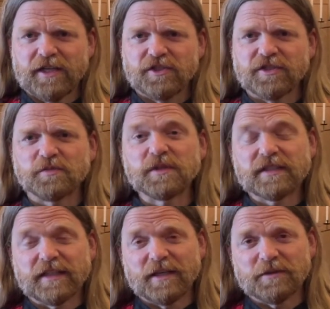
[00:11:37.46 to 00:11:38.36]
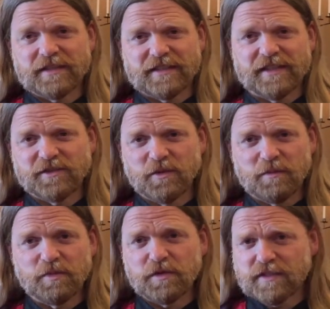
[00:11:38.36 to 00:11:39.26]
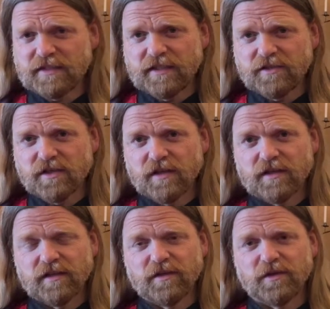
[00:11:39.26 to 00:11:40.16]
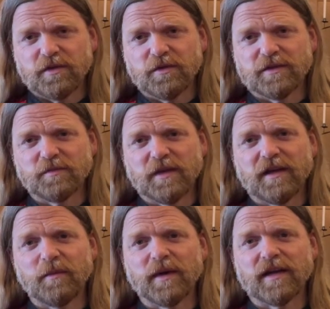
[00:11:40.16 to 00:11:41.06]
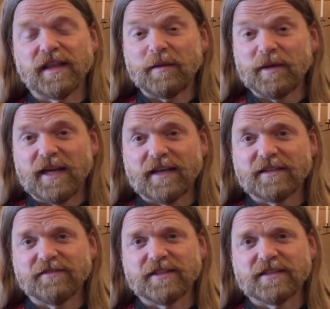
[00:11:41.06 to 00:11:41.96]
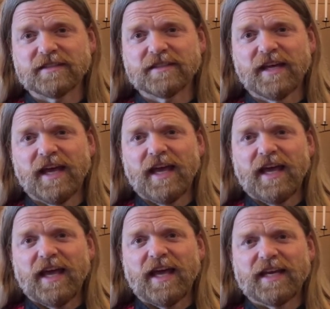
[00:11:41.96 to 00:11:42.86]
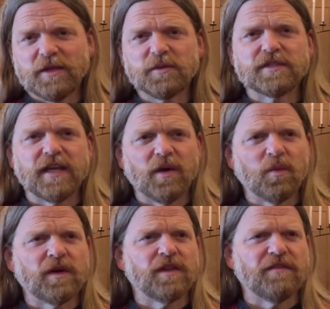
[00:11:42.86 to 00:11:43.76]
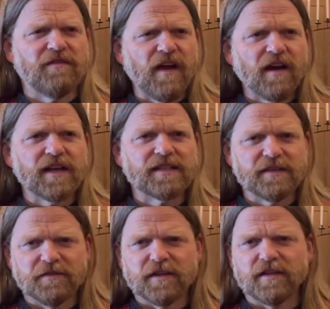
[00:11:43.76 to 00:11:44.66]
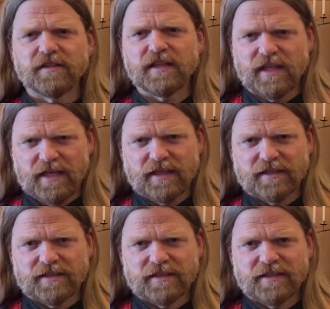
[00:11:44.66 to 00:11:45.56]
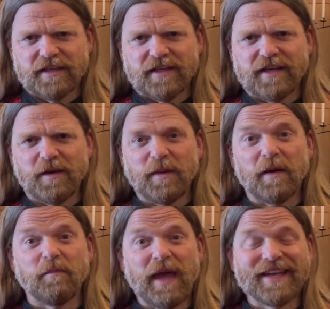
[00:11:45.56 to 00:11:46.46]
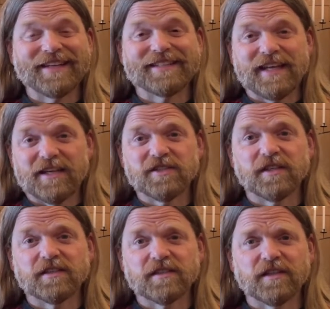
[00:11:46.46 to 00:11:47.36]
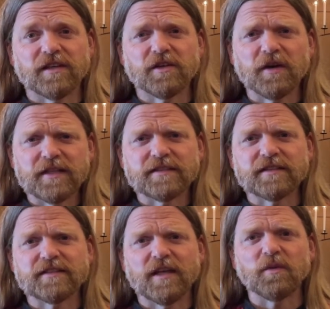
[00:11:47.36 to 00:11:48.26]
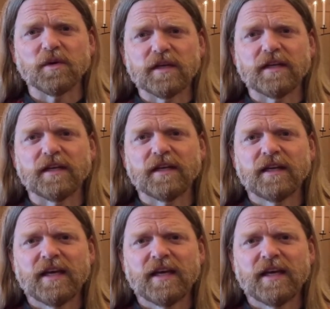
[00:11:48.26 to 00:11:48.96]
Just recently, I was listening to a Buddhist teacher who has become a climate activist, and he was saying one of the very difficult things about paying attention to the crisis that we're in